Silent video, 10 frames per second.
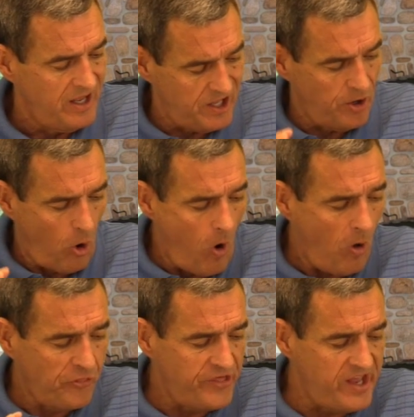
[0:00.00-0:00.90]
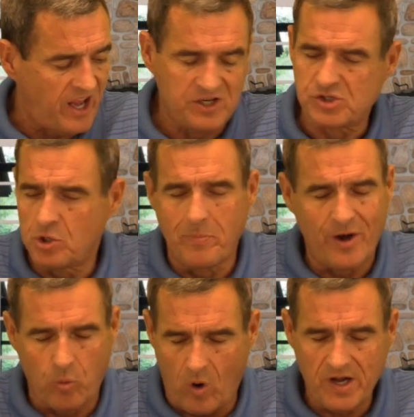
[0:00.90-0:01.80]
In all things, no
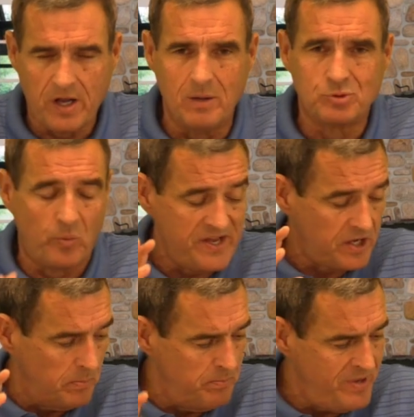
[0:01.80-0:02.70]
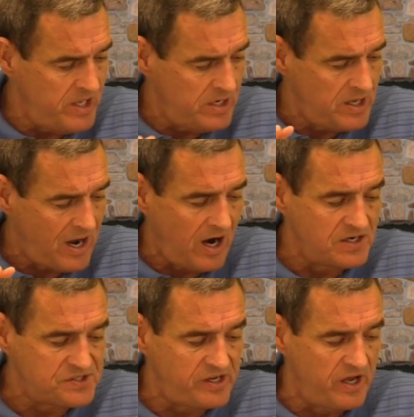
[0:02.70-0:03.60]
matter what comes, we commend
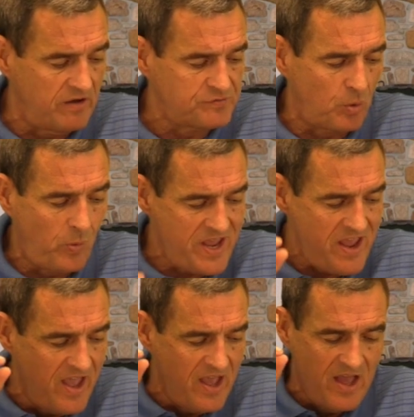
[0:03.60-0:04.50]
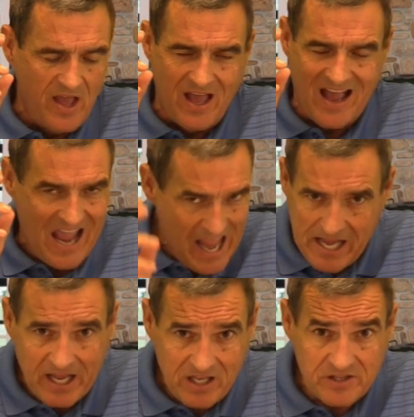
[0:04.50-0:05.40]
ourselves or we
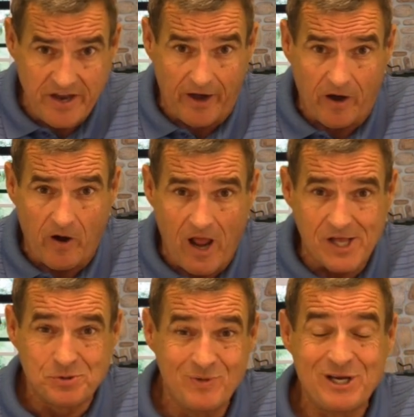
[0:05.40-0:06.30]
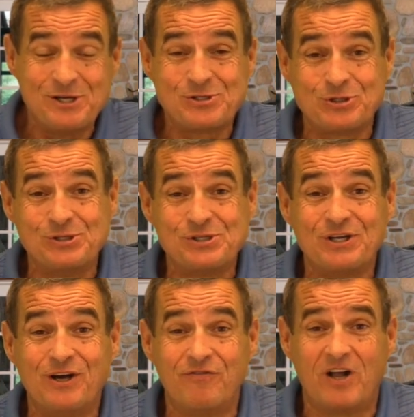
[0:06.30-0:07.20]
hang in there as
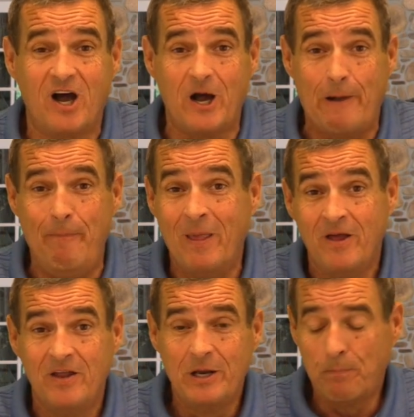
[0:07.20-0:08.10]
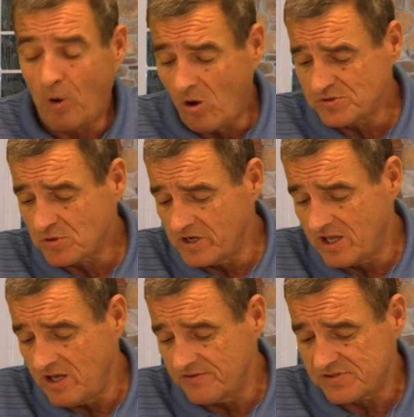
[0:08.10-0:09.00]
ministers of God. Now, Paul's going
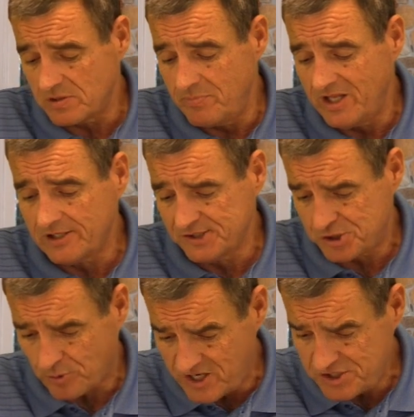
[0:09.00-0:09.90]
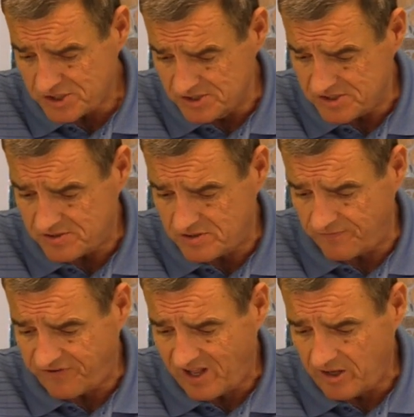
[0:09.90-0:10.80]
to give some illustrations
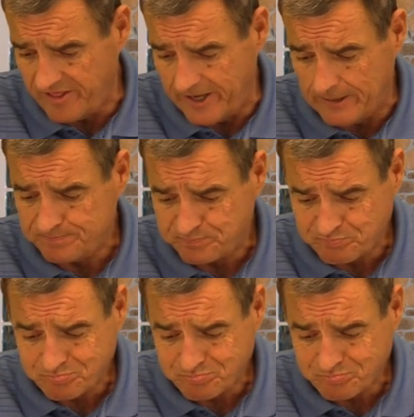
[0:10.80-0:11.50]
to follow that